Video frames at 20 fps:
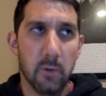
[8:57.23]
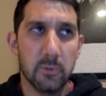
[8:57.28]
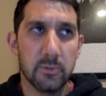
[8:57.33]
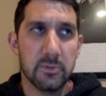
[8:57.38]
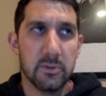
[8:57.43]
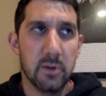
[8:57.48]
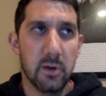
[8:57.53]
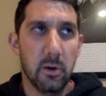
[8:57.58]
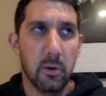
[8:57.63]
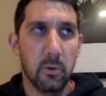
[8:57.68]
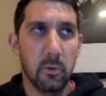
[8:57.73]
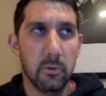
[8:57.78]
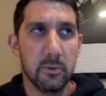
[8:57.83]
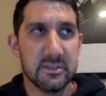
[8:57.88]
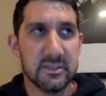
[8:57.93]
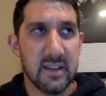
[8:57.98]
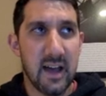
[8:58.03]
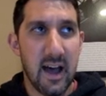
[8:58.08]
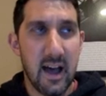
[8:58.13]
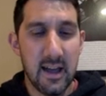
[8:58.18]
So
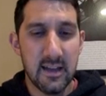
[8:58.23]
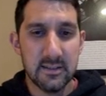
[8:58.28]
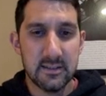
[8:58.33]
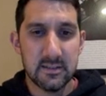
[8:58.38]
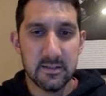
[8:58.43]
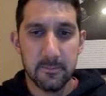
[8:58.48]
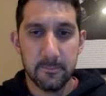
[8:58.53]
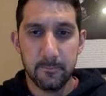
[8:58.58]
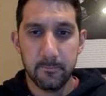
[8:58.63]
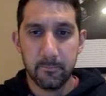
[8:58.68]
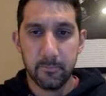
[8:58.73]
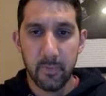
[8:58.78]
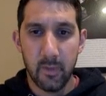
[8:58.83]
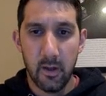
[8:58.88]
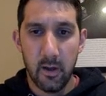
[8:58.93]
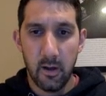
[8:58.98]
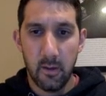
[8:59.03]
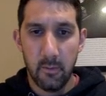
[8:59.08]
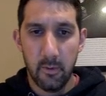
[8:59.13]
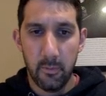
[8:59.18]
size,
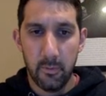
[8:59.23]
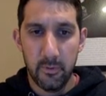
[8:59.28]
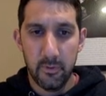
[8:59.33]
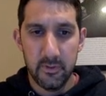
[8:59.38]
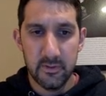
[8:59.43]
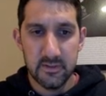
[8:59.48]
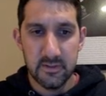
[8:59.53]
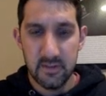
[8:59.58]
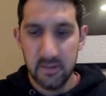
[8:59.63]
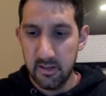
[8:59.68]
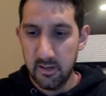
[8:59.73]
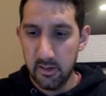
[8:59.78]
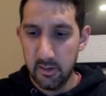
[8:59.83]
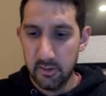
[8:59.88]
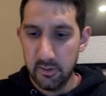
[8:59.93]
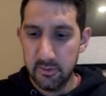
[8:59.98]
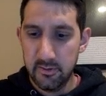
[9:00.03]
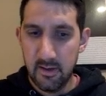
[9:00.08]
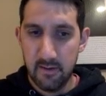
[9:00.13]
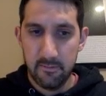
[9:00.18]
um, I'll put this in here.
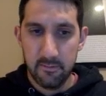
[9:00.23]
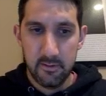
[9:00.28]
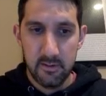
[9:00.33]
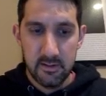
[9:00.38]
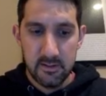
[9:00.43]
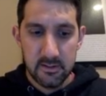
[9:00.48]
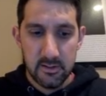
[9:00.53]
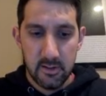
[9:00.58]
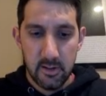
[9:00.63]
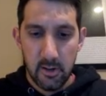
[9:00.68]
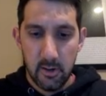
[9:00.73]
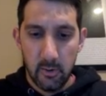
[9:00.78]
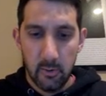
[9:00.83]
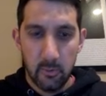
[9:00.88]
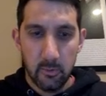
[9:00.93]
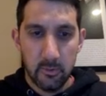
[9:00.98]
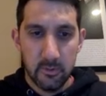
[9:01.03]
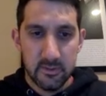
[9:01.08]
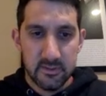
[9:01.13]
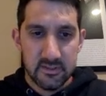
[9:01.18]
You definitely need to know
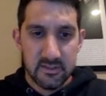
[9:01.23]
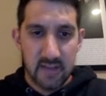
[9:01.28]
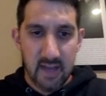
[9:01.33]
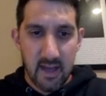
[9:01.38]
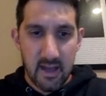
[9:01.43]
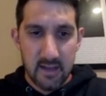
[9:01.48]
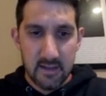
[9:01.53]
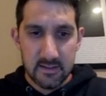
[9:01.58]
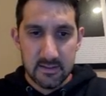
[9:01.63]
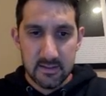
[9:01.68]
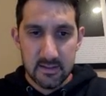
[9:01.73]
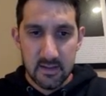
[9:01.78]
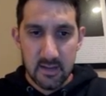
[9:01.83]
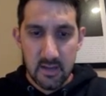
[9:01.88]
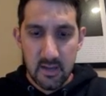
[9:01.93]
size,